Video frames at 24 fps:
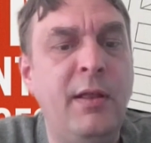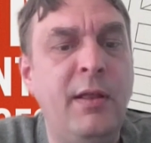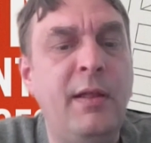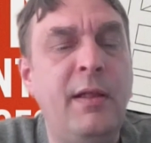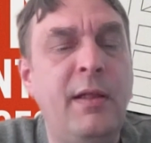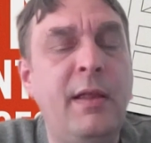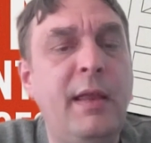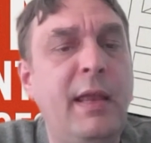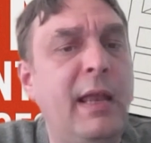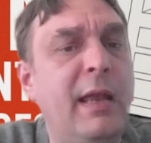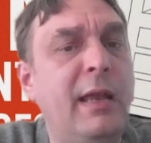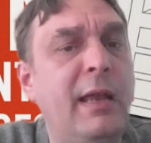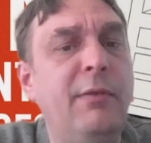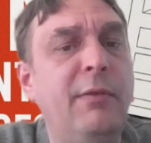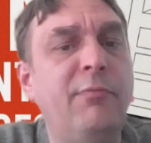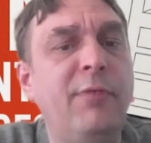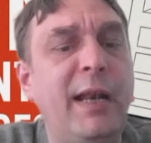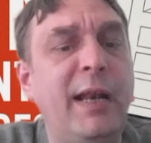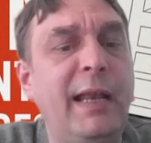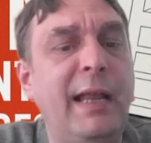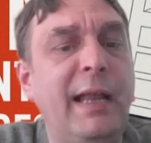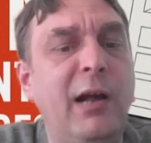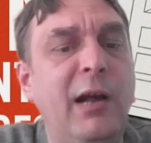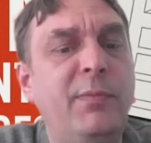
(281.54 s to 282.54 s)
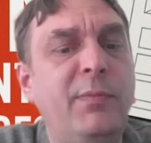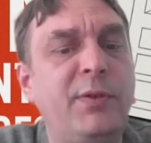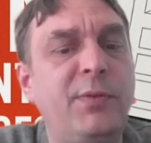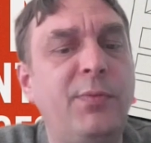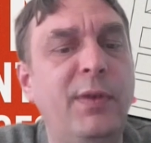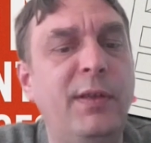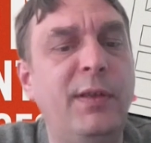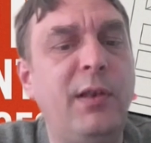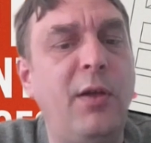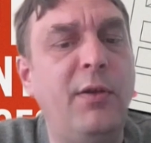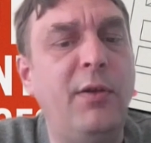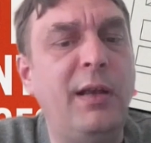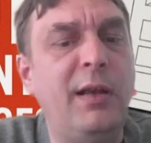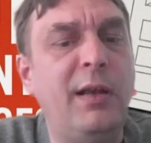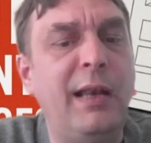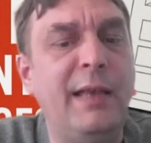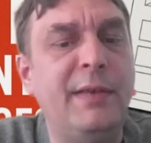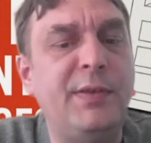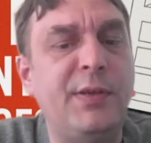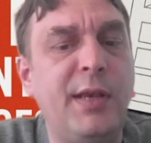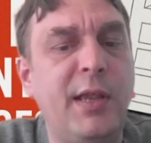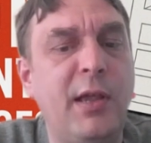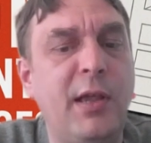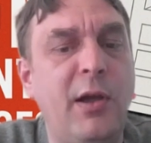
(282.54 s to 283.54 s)
It really helps with local
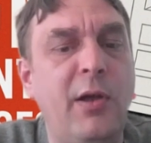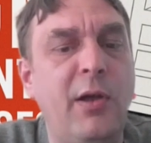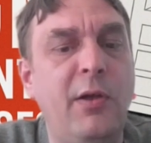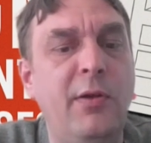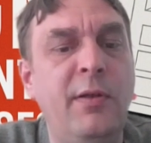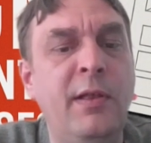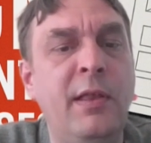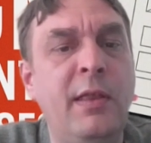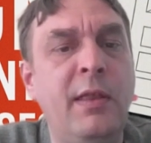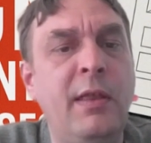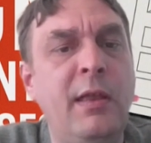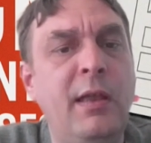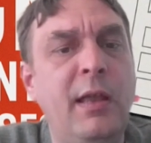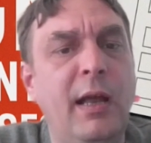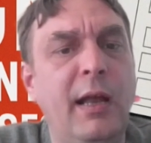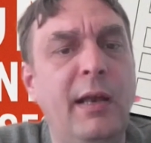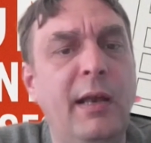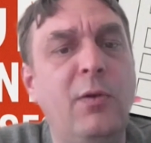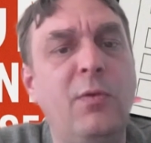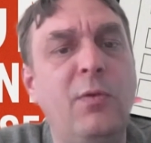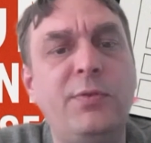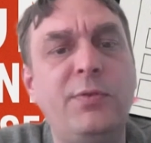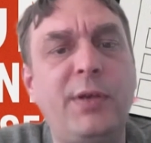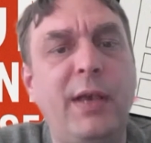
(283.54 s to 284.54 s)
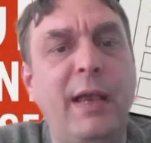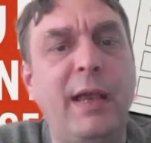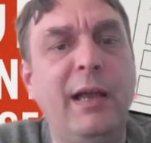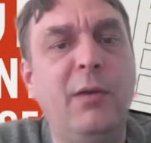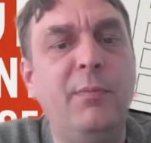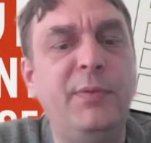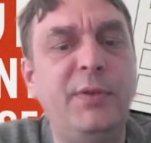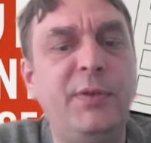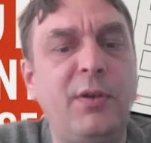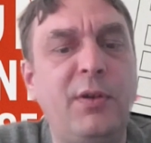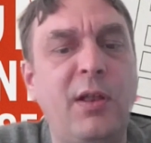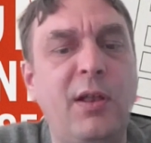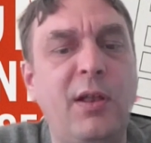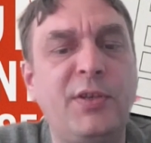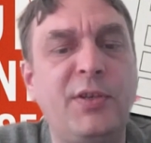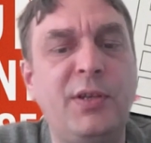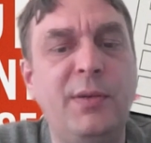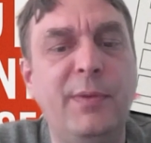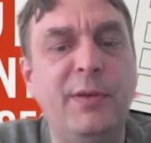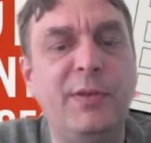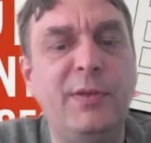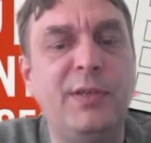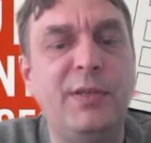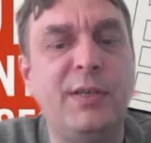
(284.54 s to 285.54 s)
SEO, and it also helps your
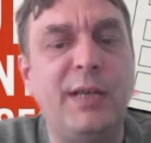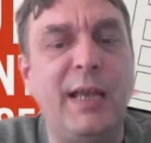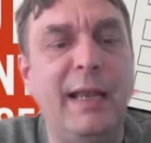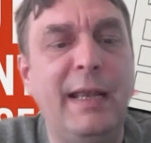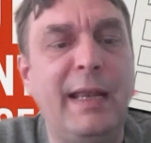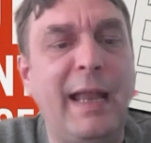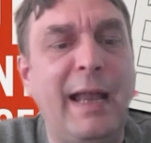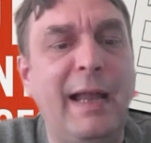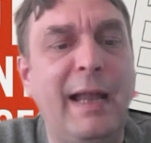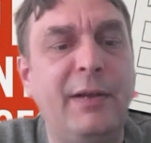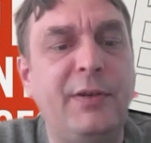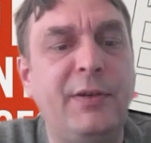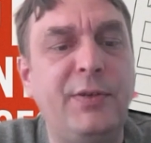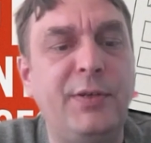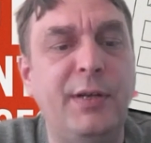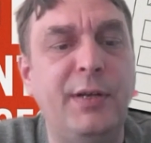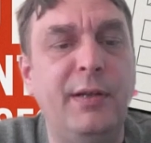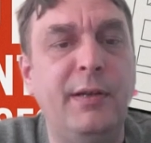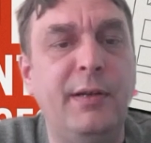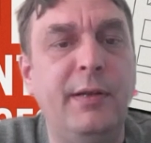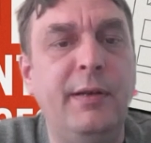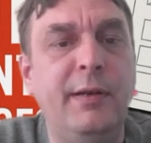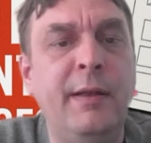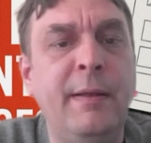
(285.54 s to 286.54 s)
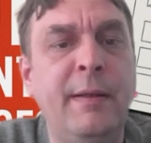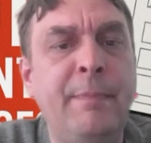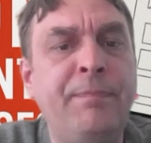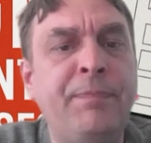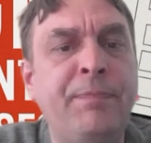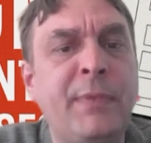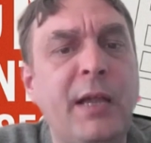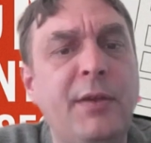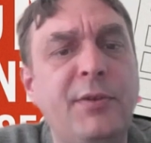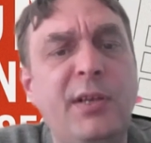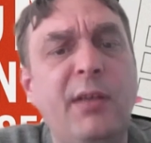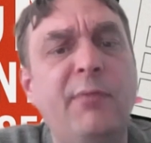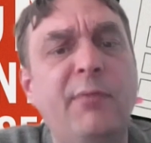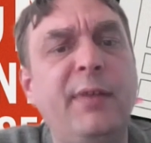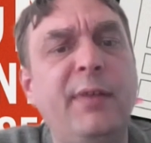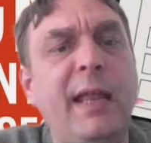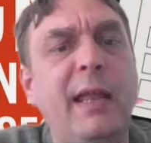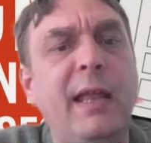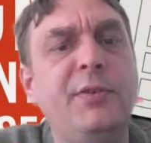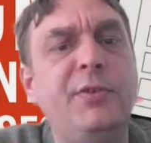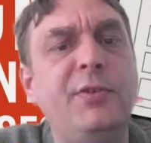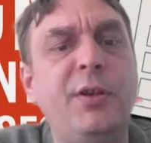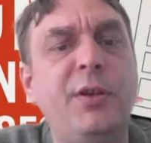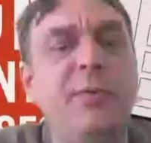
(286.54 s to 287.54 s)
customers to take action. And don't forget
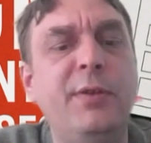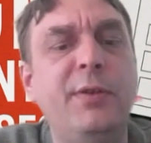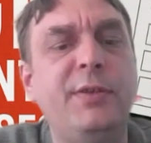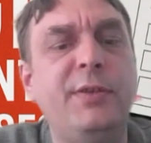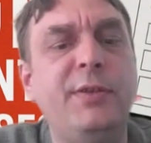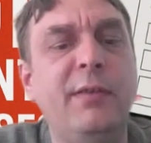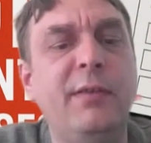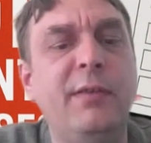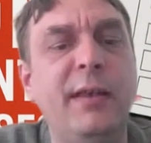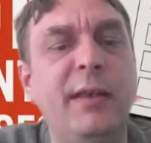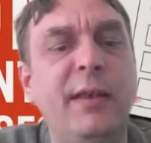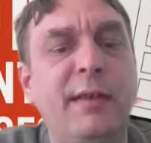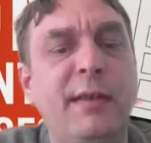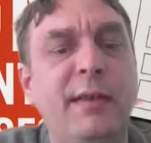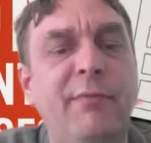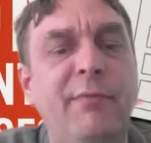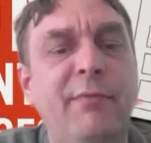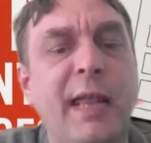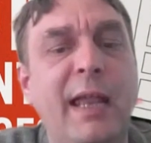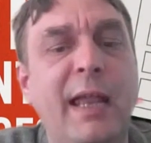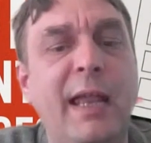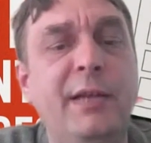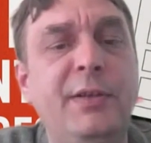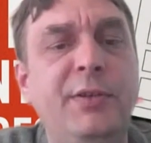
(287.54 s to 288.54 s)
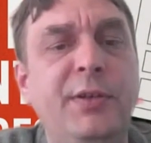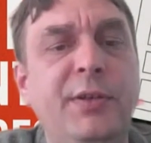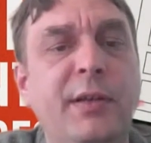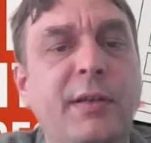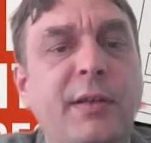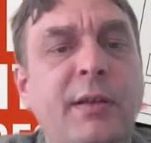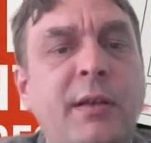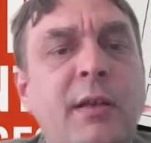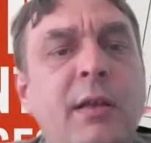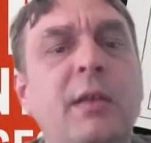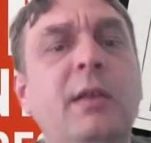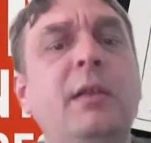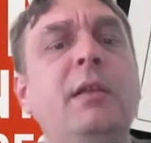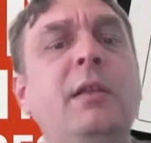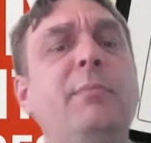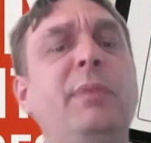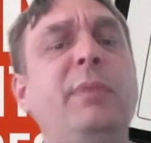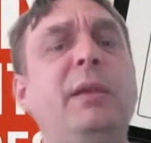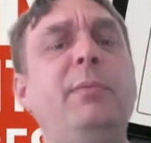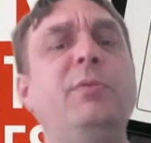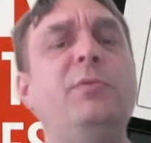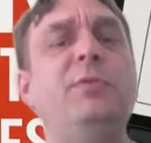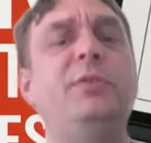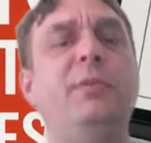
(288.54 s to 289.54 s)
intuitive navigation.
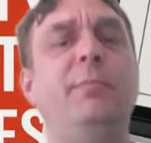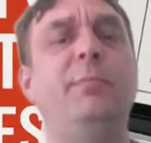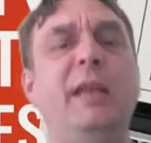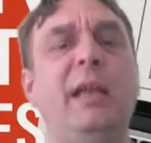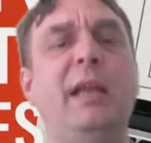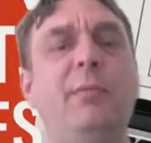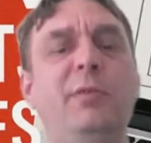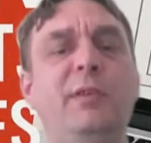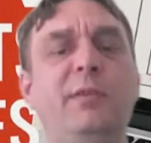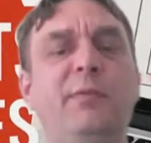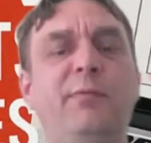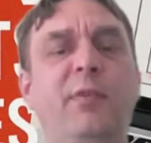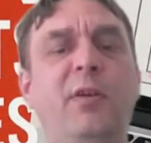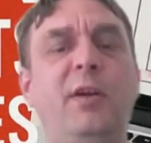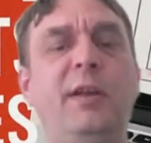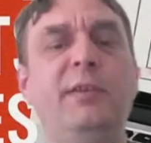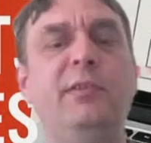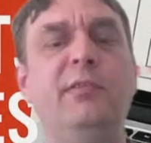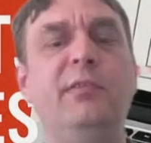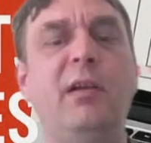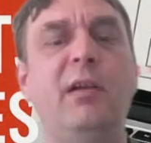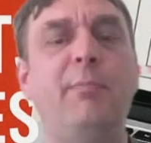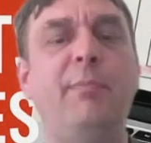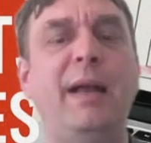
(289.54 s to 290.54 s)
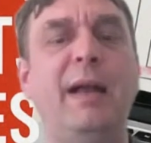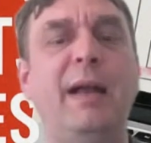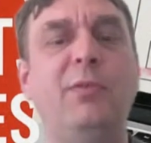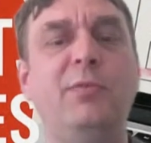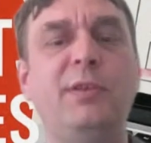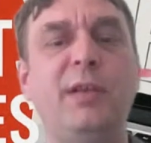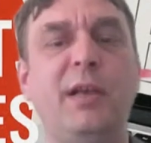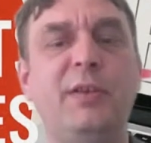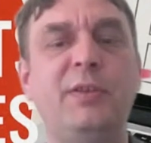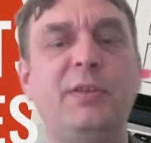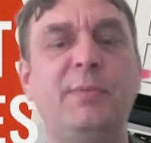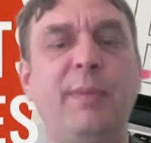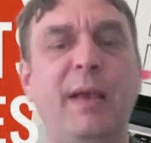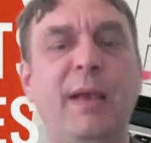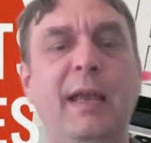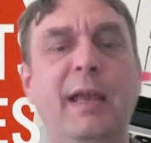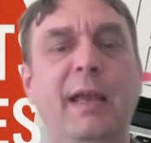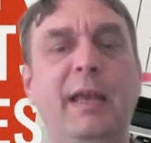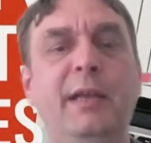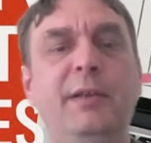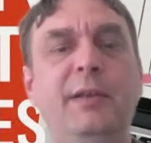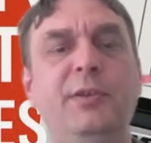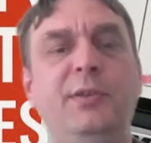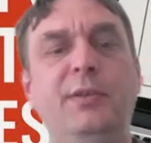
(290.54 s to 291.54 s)
People should be able to find your About Us
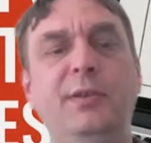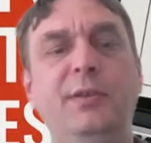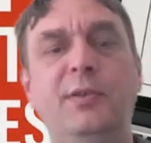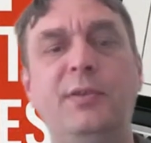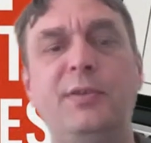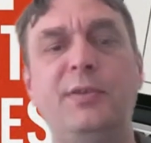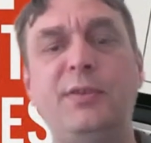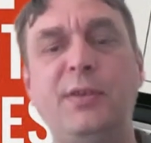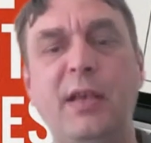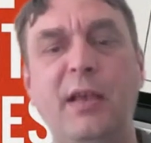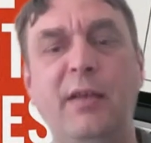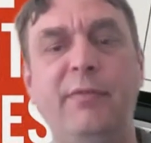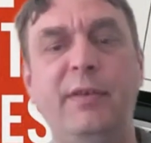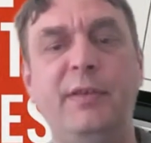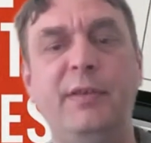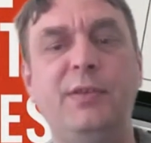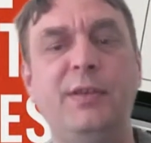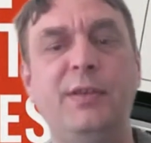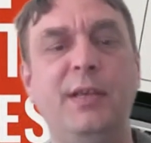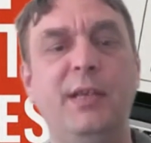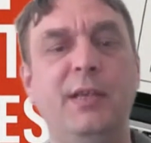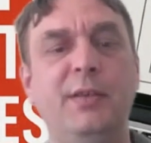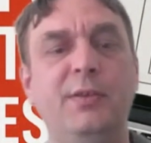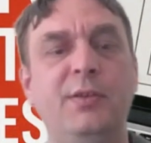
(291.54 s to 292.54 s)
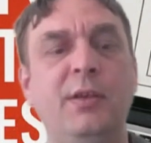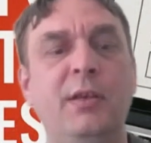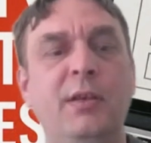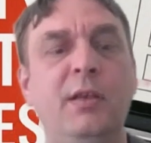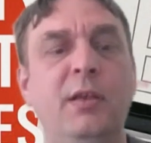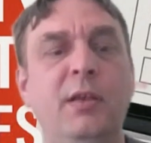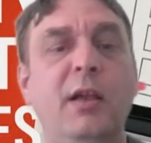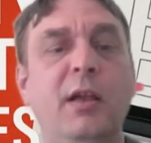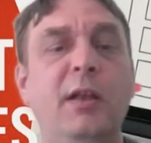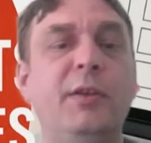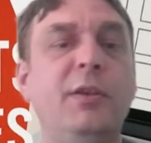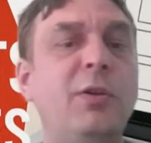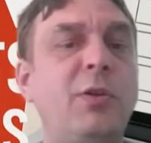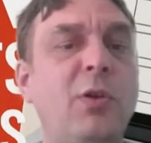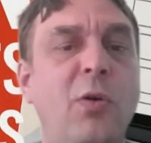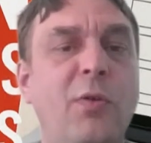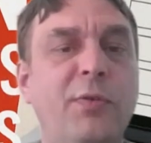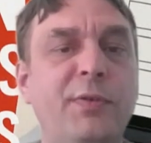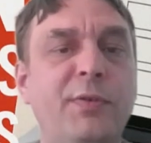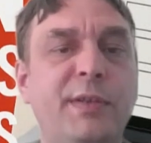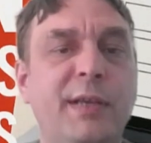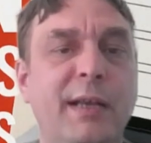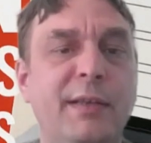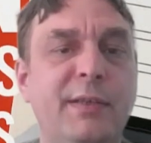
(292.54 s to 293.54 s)
page, your services, and your
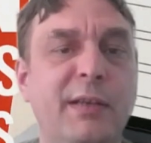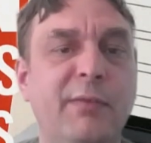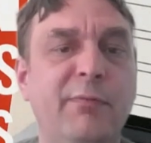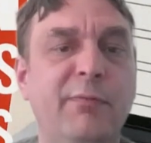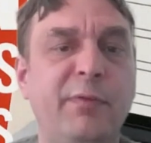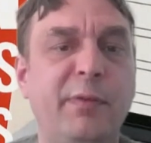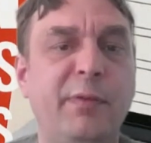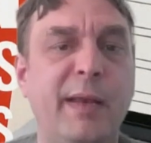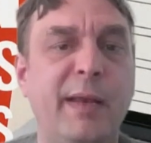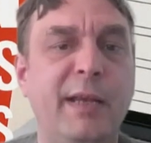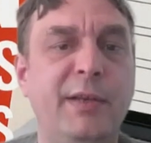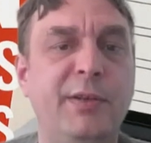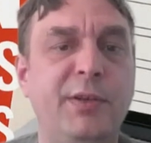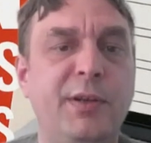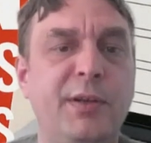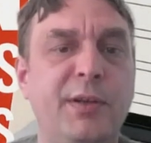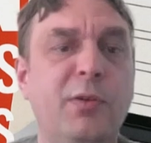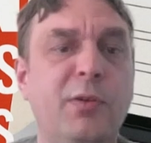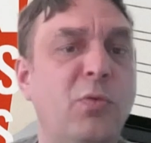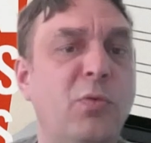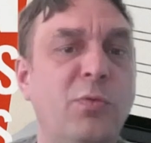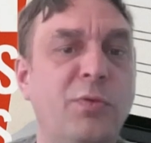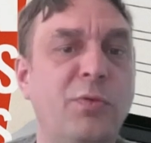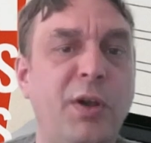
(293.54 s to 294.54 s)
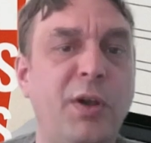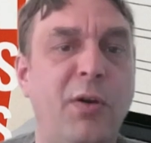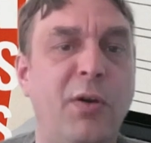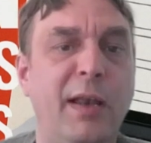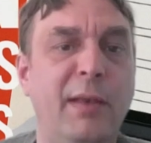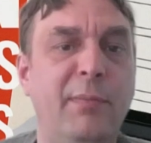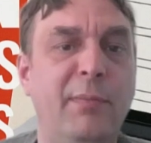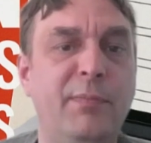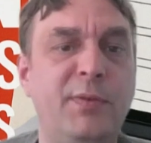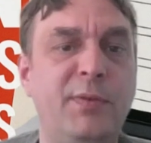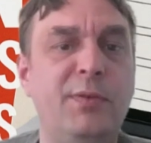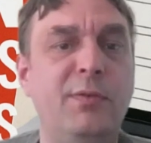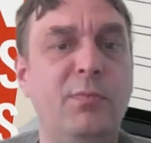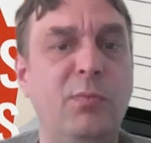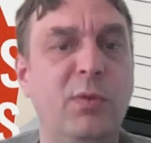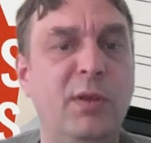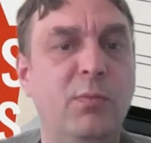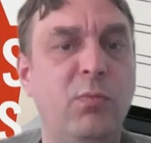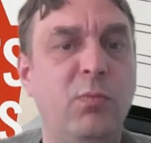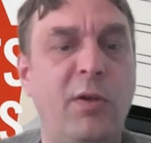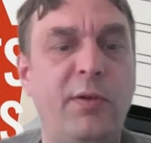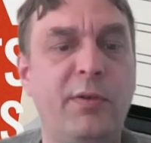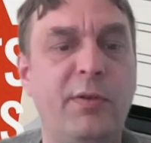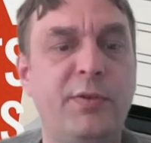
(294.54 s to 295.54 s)
contact information at all times with
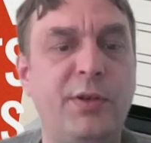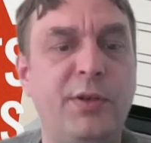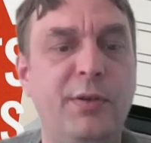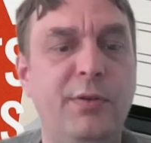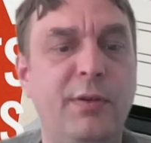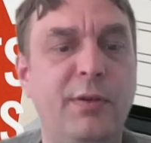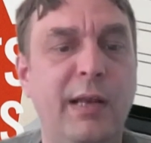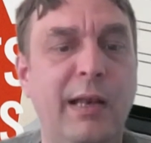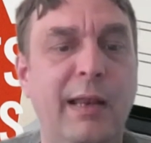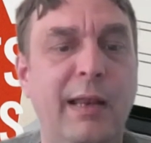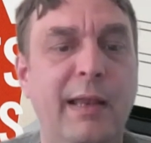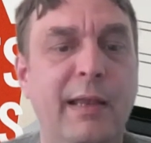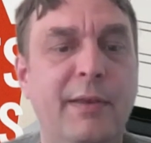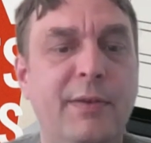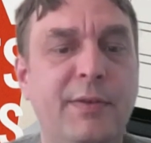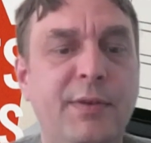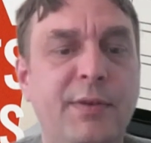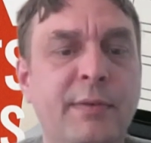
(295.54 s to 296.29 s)
1 or 2 clicks.